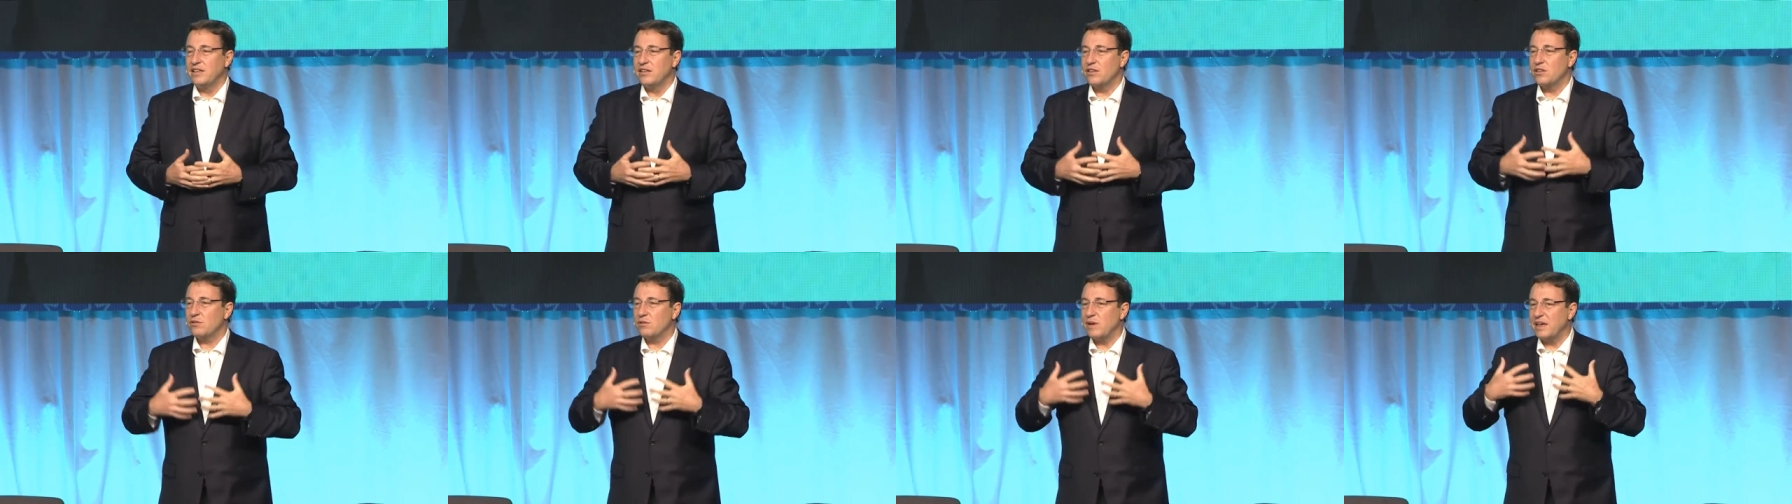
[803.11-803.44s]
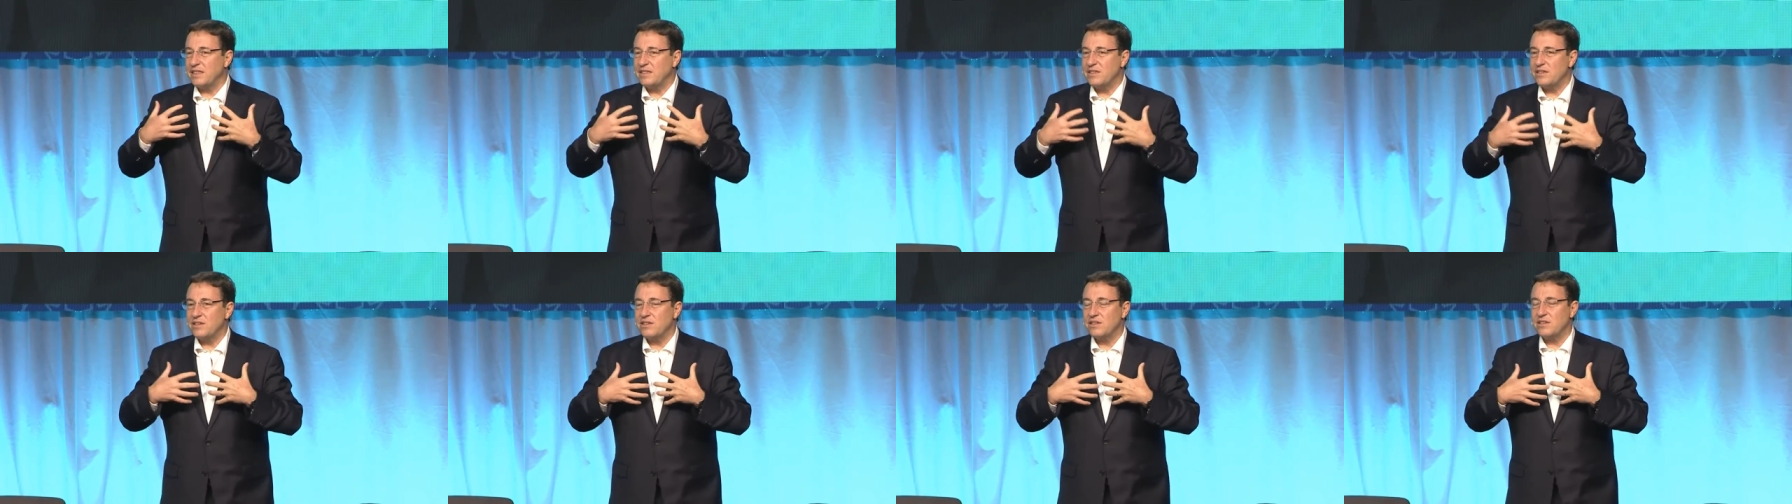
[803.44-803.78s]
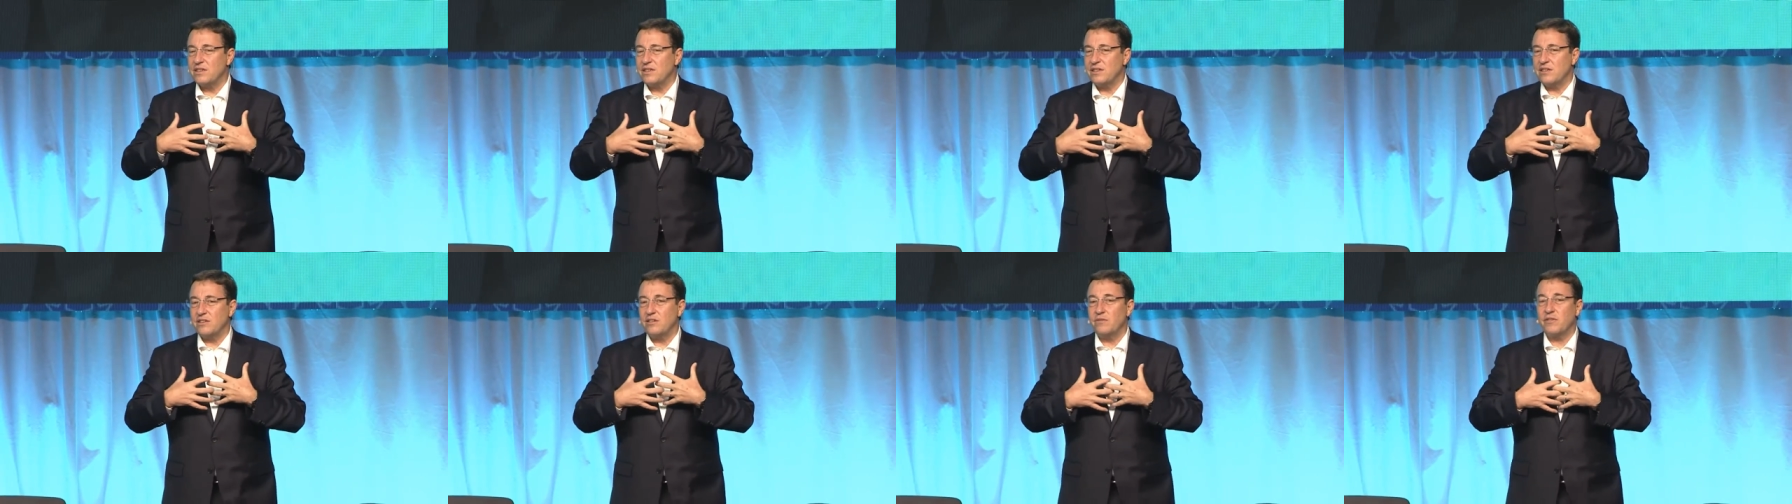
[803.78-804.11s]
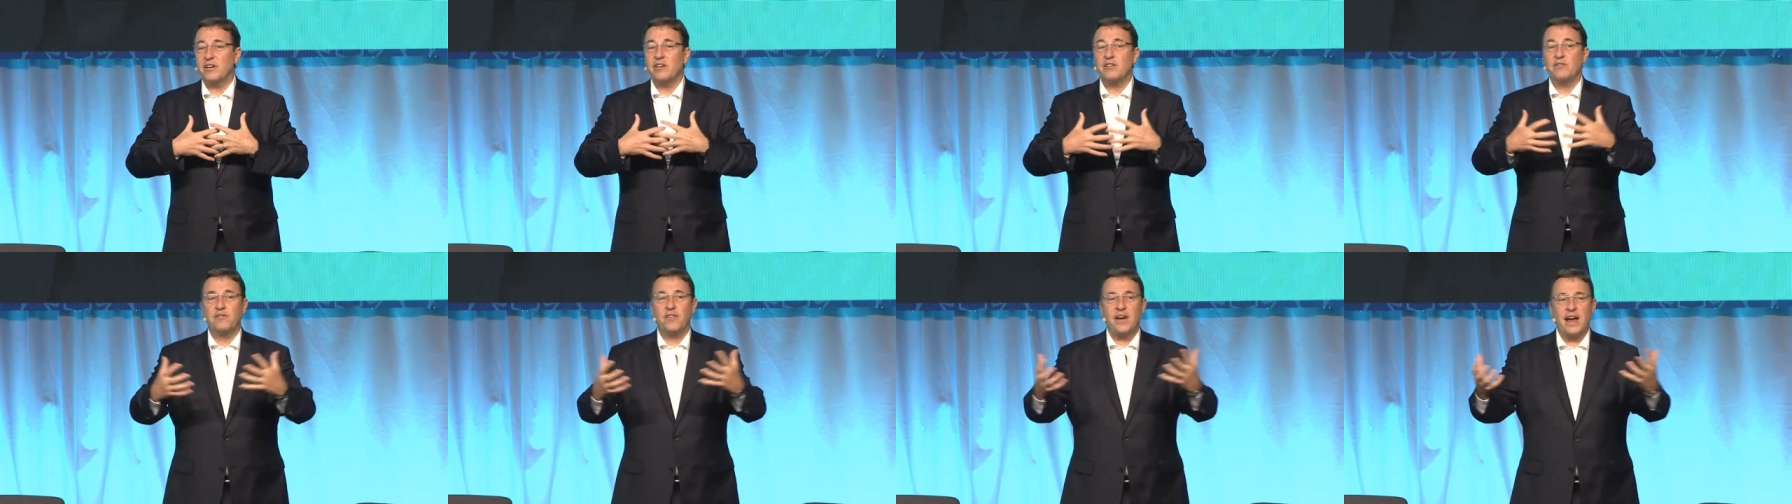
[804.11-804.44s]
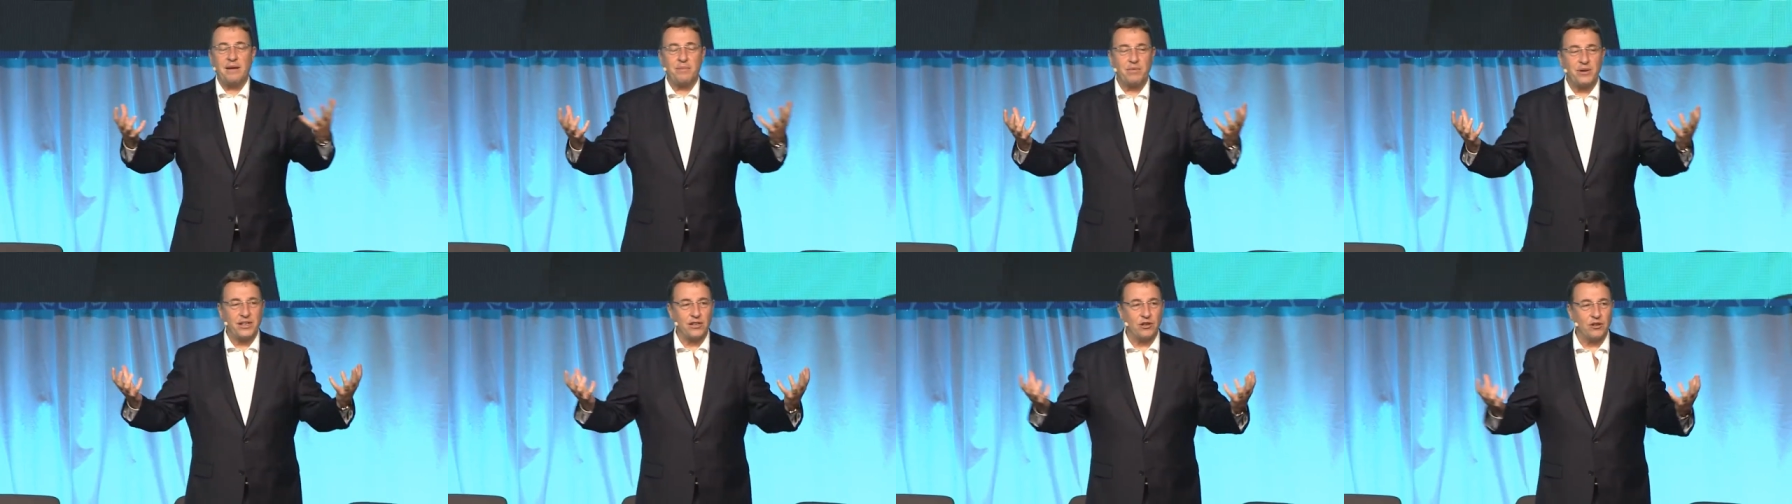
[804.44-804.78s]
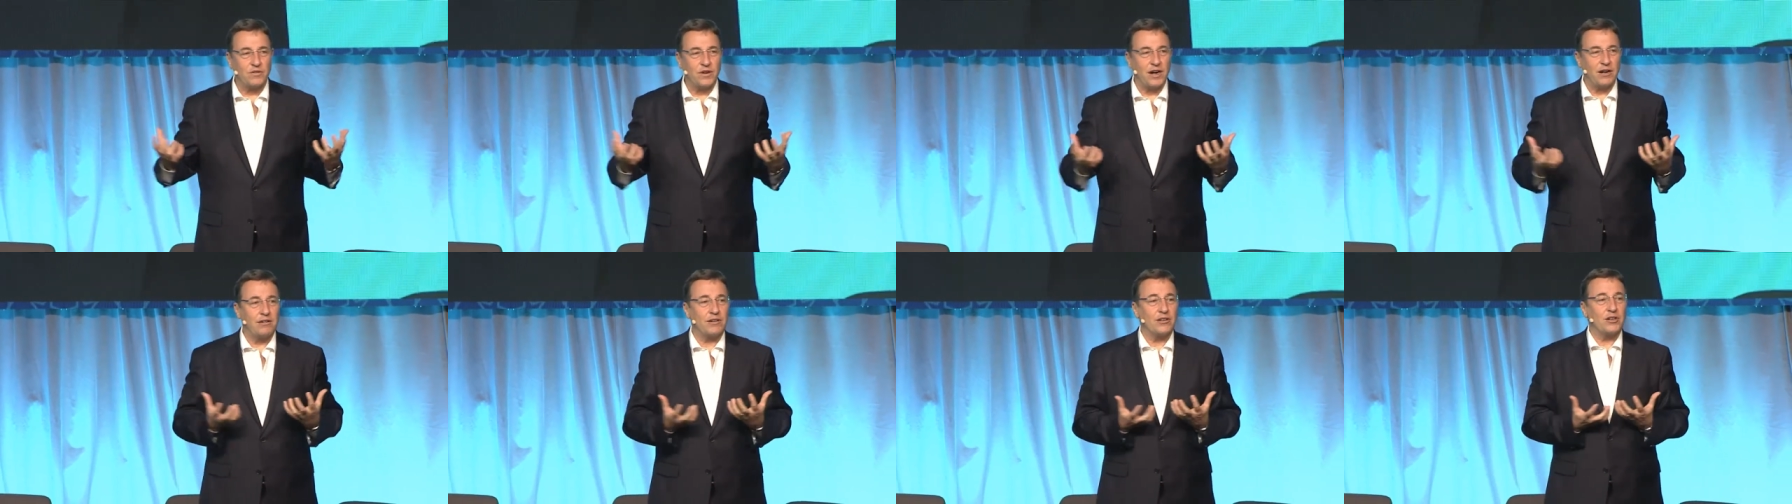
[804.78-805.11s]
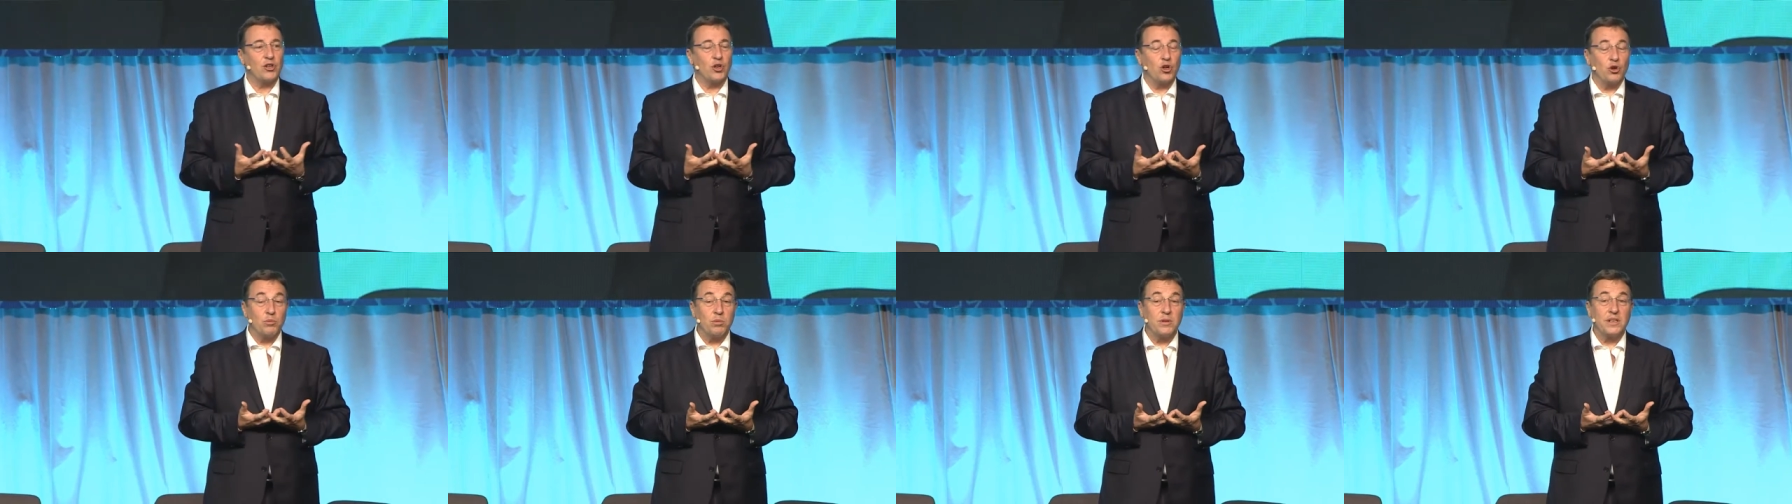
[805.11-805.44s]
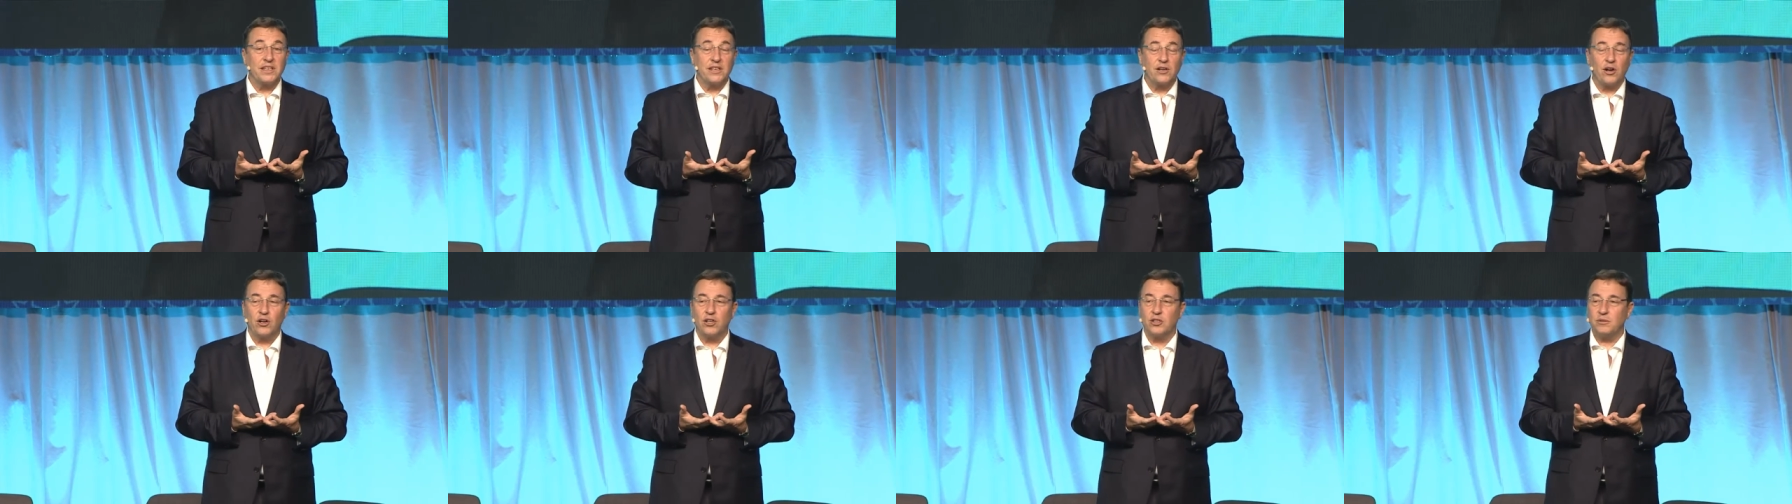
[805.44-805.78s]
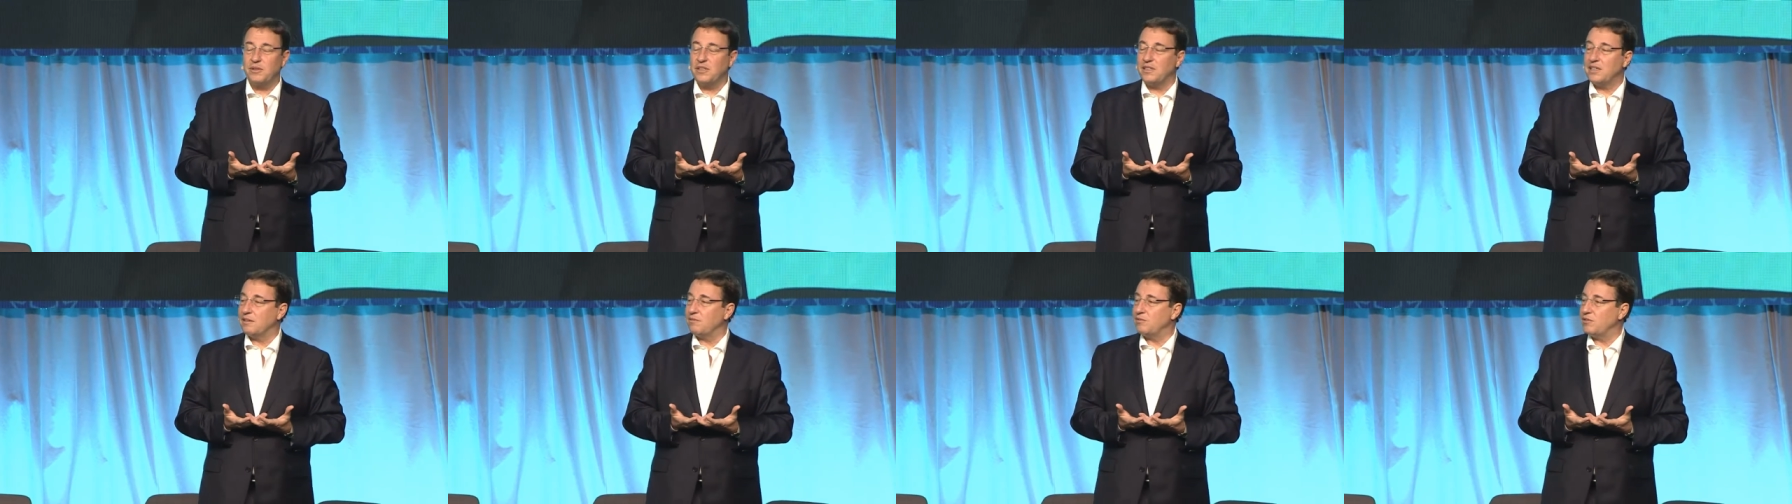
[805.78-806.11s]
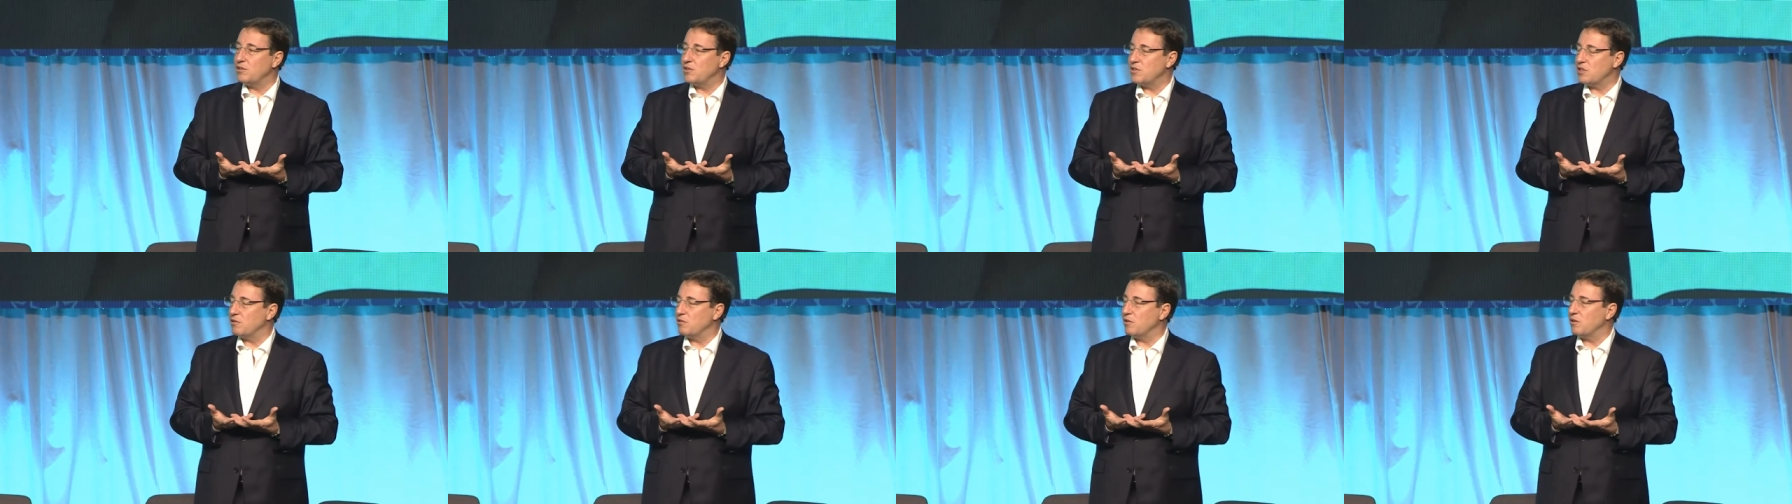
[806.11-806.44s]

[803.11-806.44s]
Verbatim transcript: threatens the very fabric of our global economy that we so